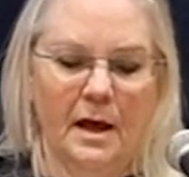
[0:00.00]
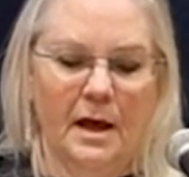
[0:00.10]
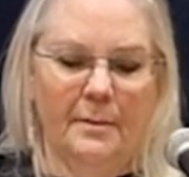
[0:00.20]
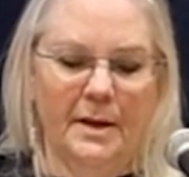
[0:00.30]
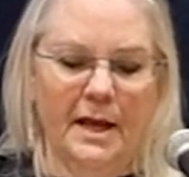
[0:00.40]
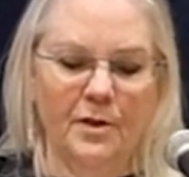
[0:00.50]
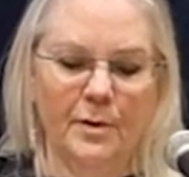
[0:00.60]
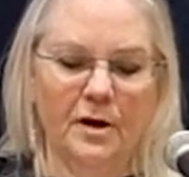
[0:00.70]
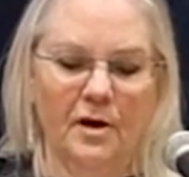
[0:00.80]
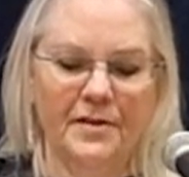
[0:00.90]
um, another
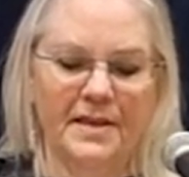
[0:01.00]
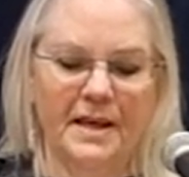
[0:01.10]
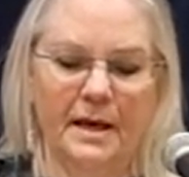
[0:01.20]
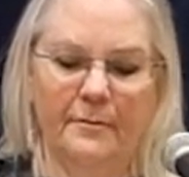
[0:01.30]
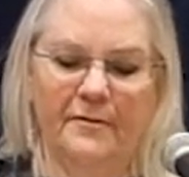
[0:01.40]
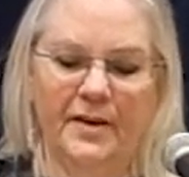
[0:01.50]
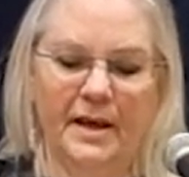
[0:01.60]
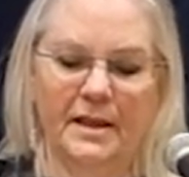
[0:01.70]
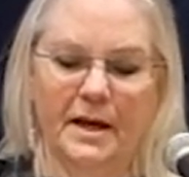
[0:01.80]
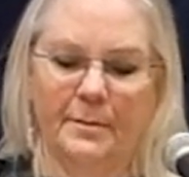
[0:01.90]
one called
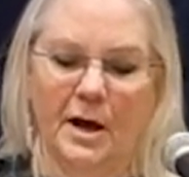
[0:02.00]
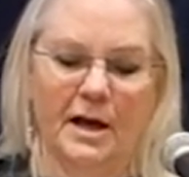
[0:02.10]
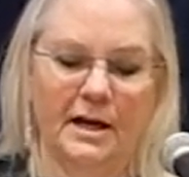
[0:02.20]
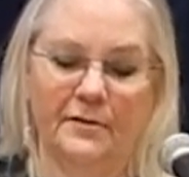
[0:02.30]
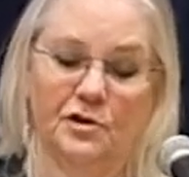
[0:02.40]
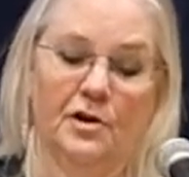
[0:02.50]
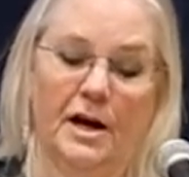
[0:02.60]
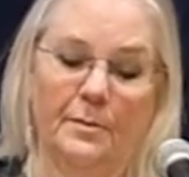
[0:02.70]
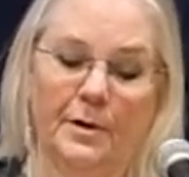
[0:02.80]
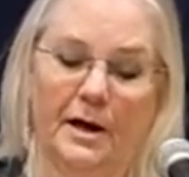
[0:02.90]
CMV that I'm not going to even
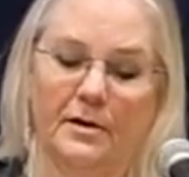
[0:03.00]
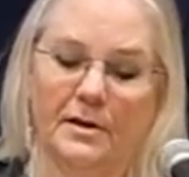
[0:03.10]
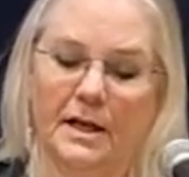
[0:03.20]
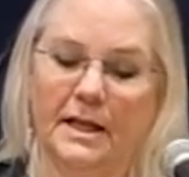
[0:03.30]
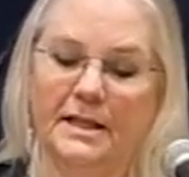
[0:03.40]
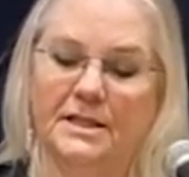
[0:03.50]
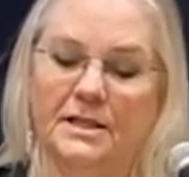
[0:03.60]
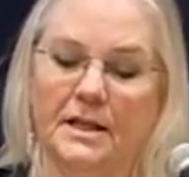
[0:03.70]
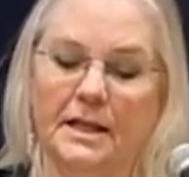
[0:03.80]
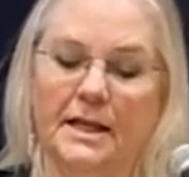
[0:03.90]
try to pronounce it
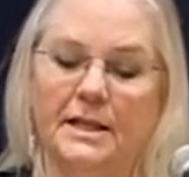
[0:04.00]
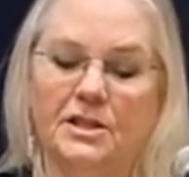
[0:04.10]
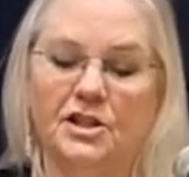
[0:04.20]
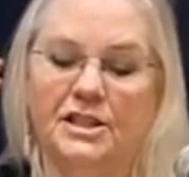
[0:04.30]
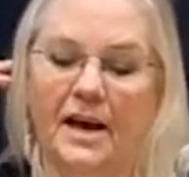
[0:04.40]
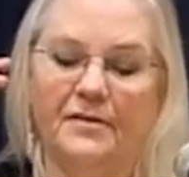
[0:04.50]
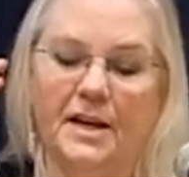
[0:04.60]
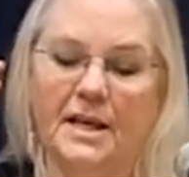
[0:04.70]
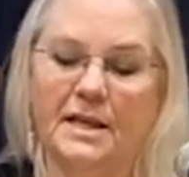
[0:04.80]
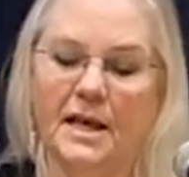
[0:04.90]
leads leads to
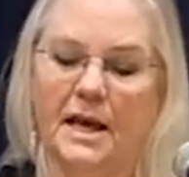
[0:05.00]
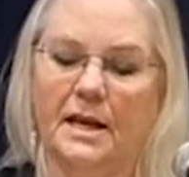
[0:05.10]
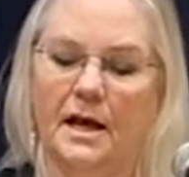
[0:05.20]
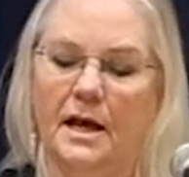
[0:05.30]
deafness and